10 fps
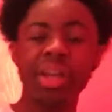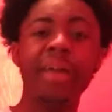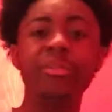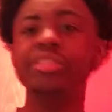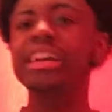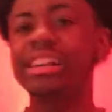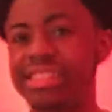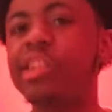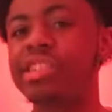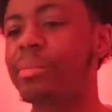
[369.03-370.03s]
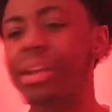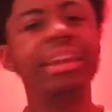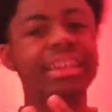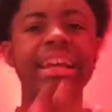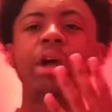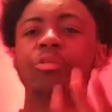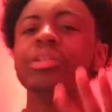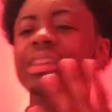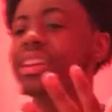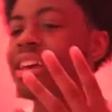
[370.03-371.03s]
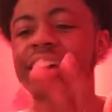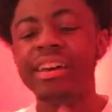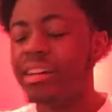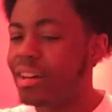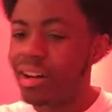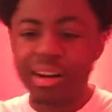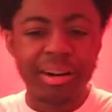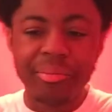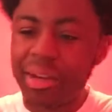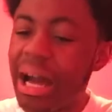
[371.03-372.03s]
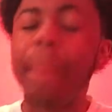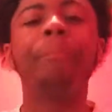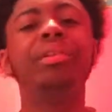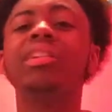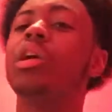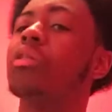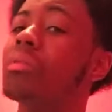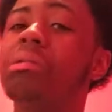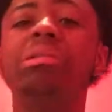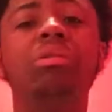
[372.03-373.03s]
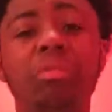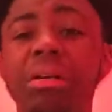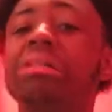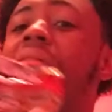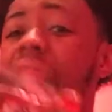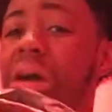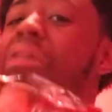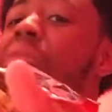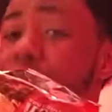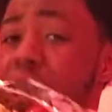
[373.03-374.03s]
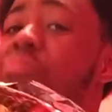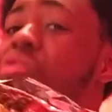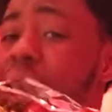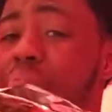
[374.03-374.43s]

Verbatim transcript: if you can see how serious I'm getting, like, I really... Oh man, I pull up, roll the window down, and psh, psh,